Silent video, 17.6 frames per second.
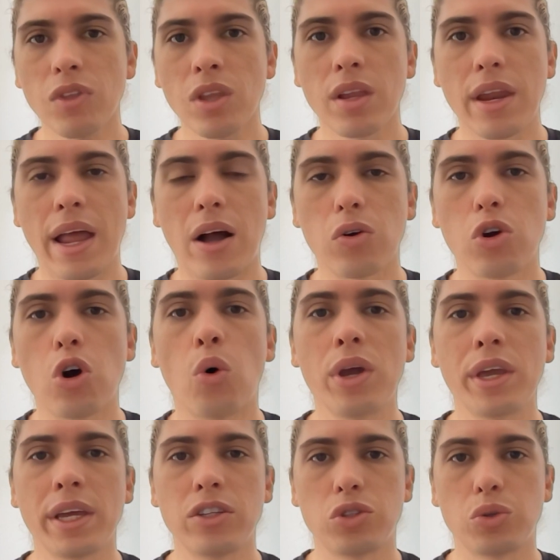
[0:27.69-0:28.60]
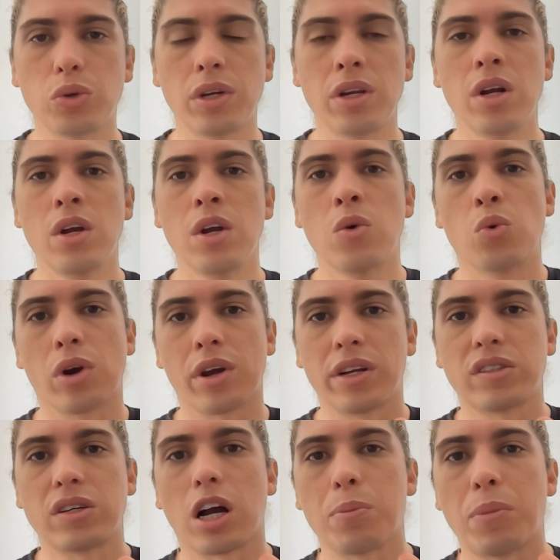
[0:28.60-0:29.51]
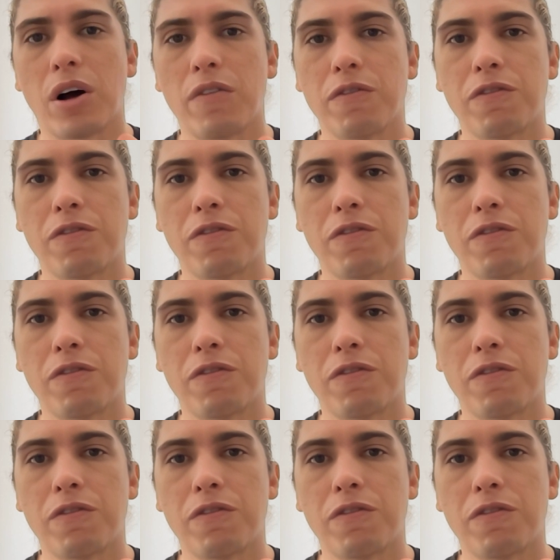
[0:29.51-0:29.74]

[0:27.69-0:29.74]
Now, going into it, we're going to talk about